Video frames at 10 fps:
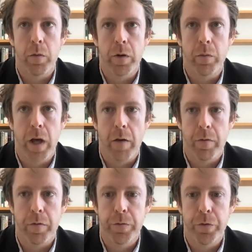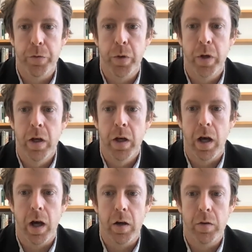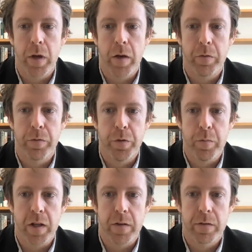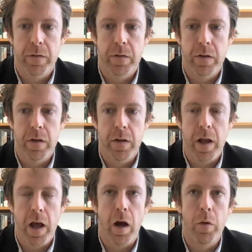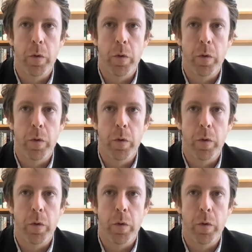We, we have a few uh, we have a few minutes now.